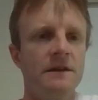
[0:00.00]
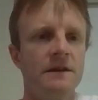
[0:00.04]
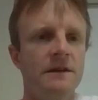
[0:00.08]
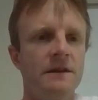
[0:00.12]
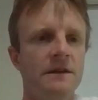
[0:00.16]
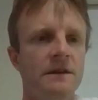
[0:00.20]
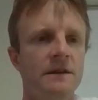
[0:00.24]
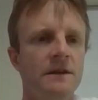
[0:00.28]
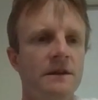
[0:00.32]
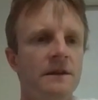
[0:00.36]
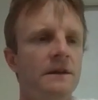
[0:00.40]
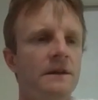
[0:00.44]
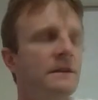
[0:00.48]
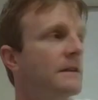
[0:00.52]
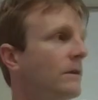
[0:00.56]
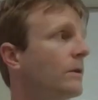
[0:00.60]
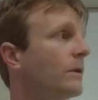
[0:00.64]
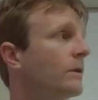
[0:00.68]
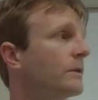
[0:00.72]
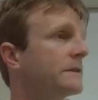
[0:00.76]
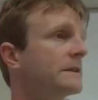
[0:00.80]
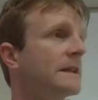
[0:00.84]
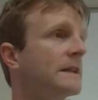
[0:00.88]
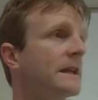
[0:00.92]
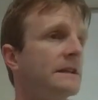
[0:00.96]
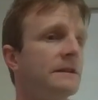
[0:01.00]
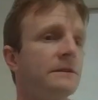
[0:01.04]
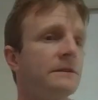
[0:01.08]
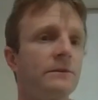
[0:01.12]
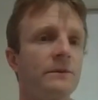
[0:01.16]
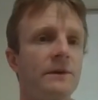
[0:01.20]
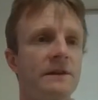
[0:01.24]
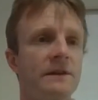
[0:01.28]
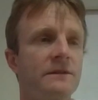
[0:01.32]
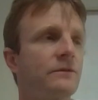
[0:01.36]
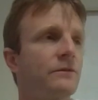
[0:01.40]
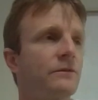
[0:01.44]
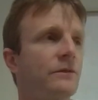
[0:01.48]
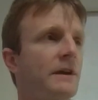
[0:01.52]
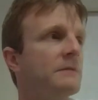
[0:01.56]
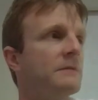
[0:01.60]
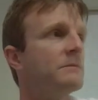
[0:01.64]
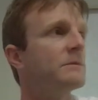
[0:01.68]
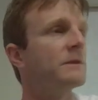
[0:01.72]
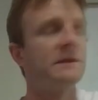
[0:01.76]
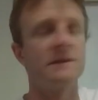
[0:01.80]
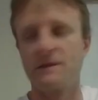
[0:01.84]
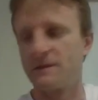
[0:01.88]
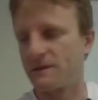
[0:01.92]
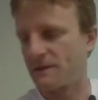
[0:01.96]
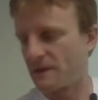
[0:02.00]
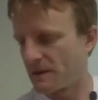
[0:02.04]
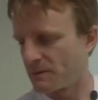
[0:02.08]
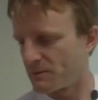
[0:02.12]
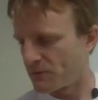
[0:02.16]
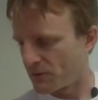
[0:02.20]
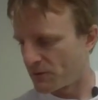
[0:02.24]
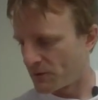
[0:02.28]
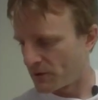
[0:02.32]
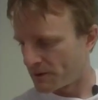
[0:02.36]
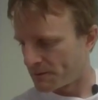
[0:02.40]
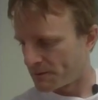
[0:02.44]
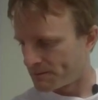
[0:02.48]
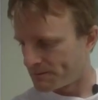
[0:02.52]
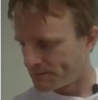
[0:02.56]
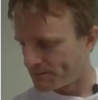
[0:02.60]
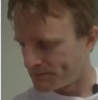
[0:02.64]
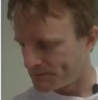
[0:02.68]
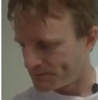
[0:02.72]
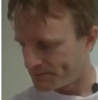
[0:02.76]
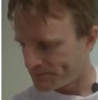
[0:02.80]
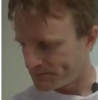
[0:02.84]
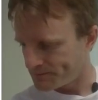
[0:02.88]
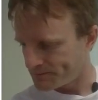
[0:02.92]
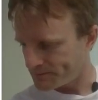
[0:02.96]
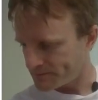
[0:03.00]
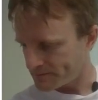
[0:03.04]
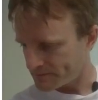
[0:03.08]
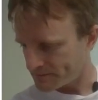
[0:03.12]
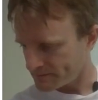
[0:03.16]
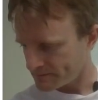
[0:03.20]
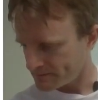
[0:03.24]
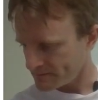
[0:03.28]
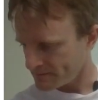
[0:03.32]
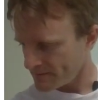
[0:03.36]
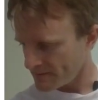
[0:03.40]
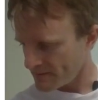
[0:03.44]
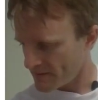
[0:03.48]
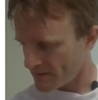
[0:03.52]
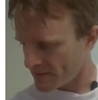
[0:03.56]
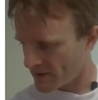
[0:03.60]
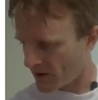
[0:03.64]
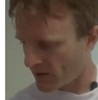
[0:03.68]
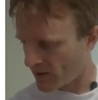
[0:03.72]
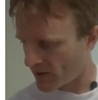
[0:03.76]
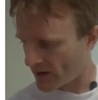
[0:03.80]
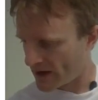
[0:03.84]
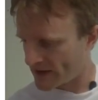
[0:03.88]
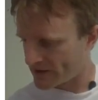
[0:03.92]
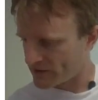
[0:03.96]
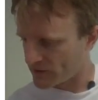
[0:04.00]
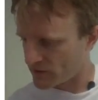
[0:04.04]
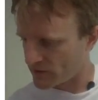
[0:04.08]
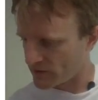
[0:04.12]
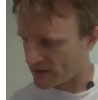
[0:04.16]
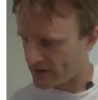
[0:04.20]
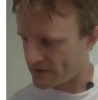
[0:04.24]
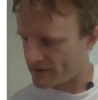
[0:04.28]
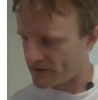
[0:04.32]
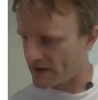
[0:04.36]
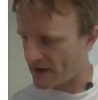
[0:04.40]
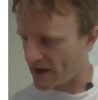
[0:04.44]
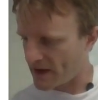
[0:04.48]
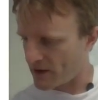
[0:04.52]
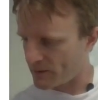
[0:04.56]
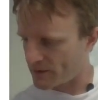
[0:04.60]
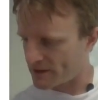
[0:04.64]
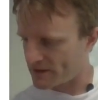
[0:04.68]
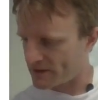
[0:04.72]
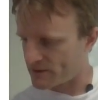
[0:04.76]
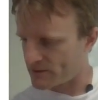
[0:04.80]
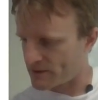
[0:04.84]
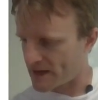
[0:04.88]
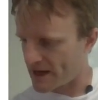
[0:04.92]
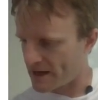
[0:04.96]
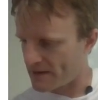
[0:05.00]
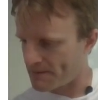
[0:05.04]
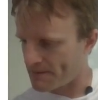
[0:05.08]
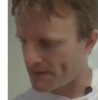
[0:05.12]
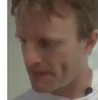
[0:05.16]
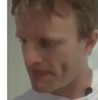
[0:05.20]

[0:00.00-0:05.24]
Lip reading: they'll hold in any Lorentz frame with the same form. All right, so let's see how we do that.